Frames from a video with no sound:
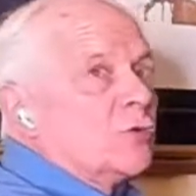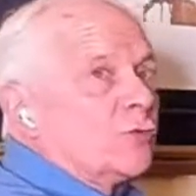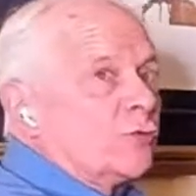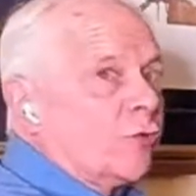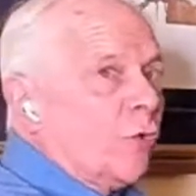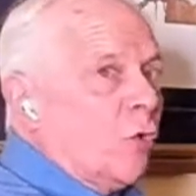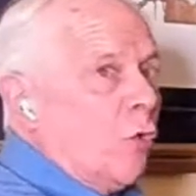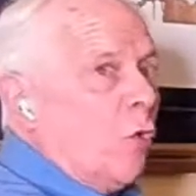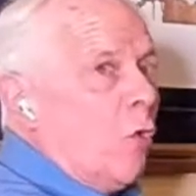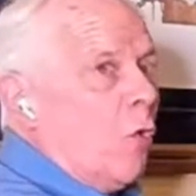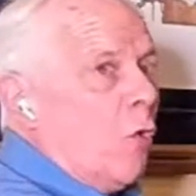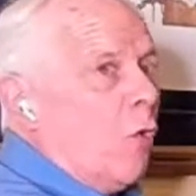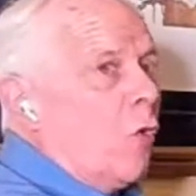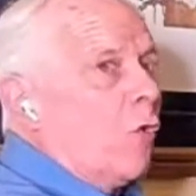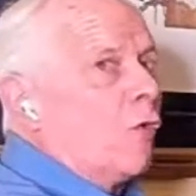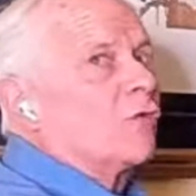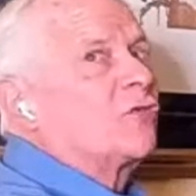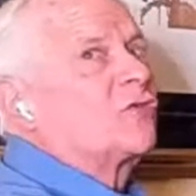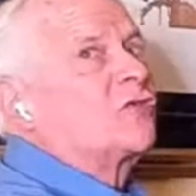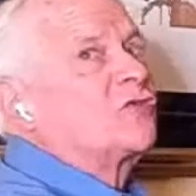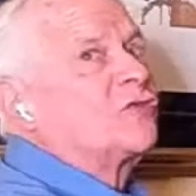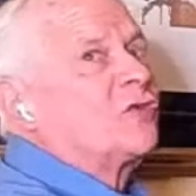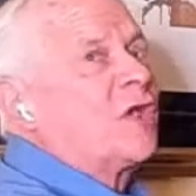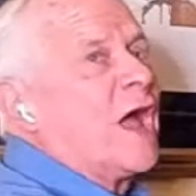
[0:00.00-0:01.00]

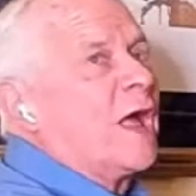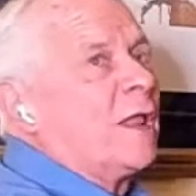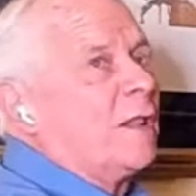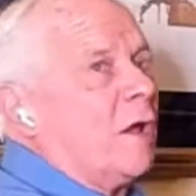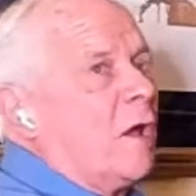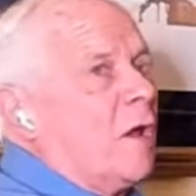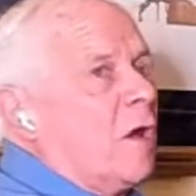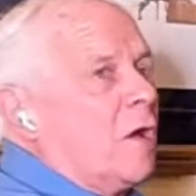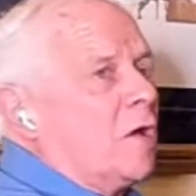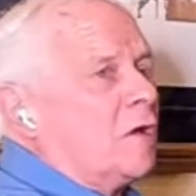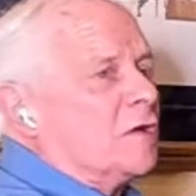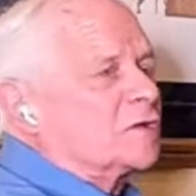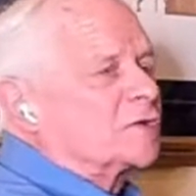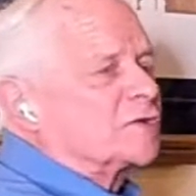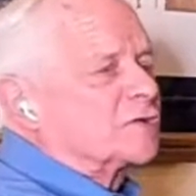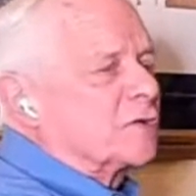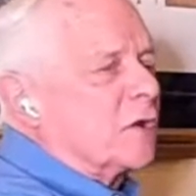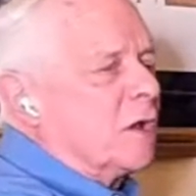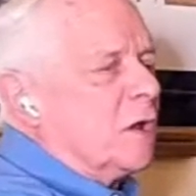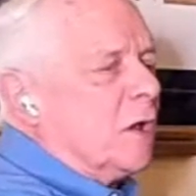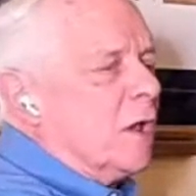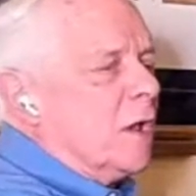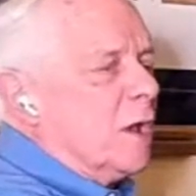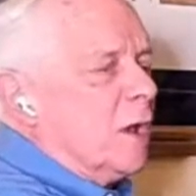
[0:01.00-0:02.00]
Truth tellers
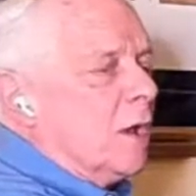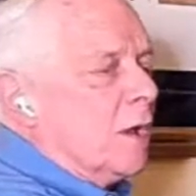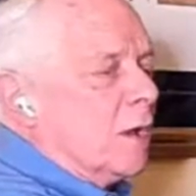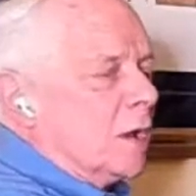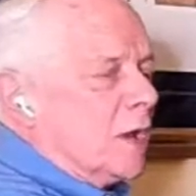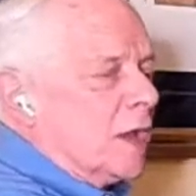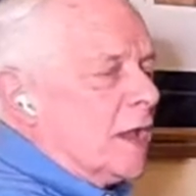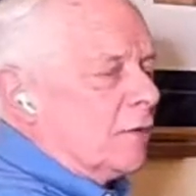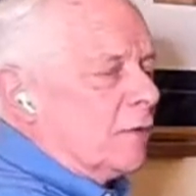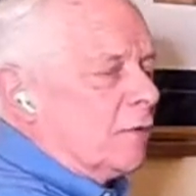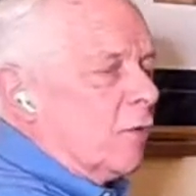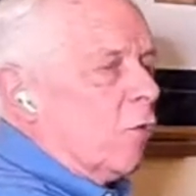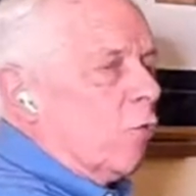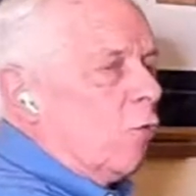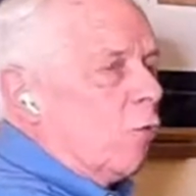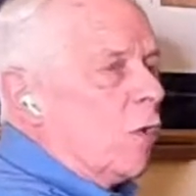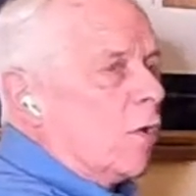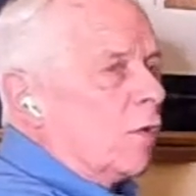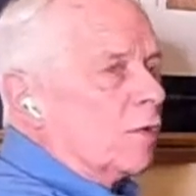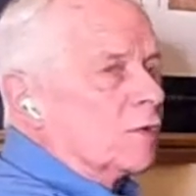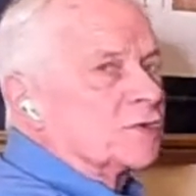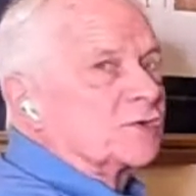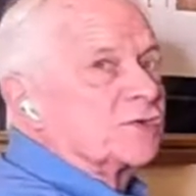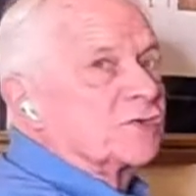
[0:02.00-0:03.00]
in a
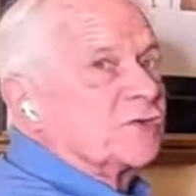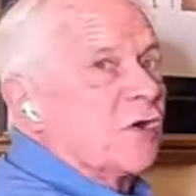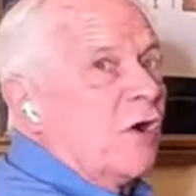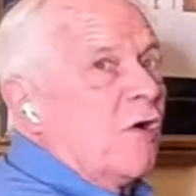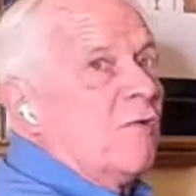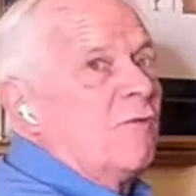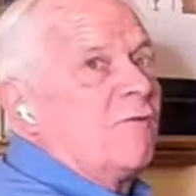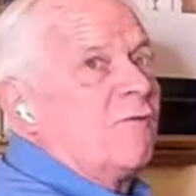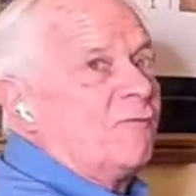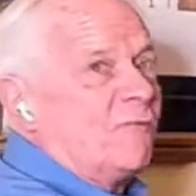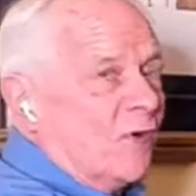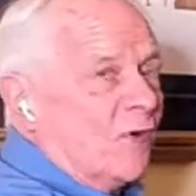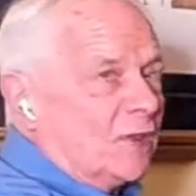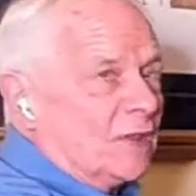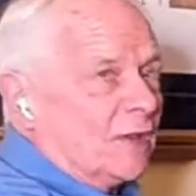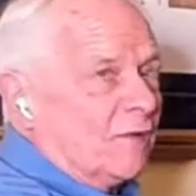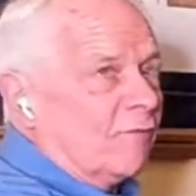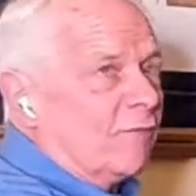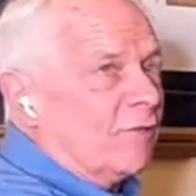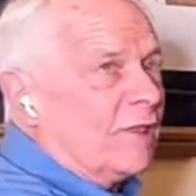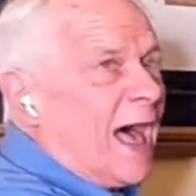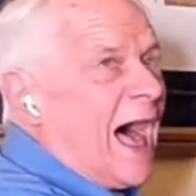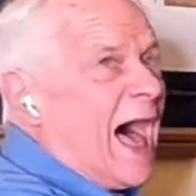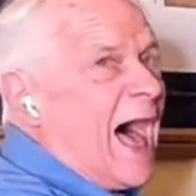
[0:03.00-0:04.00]
world so full
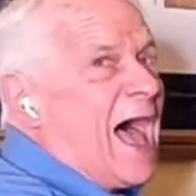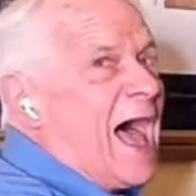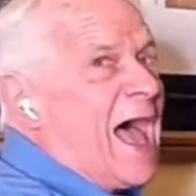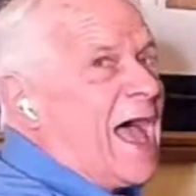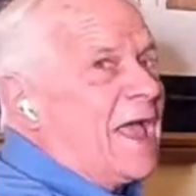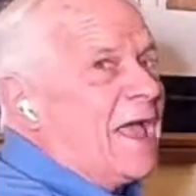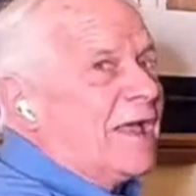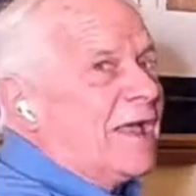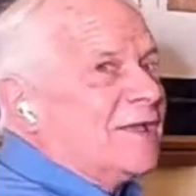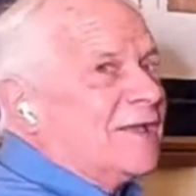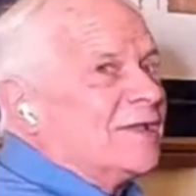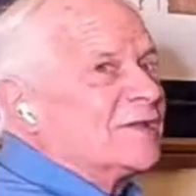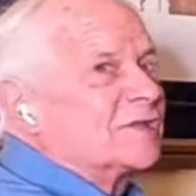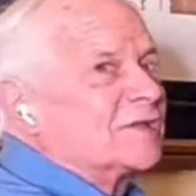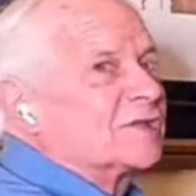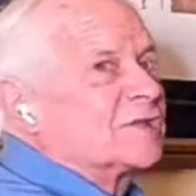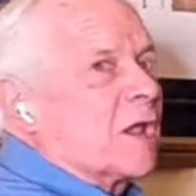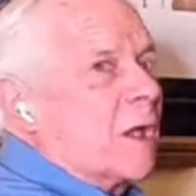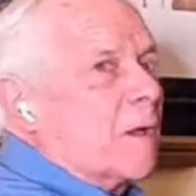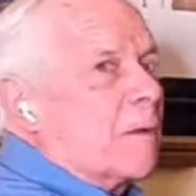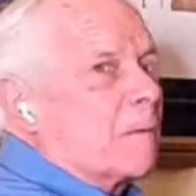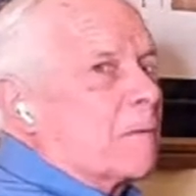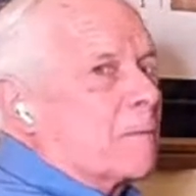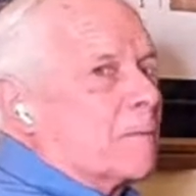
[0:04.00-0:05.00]
of lies.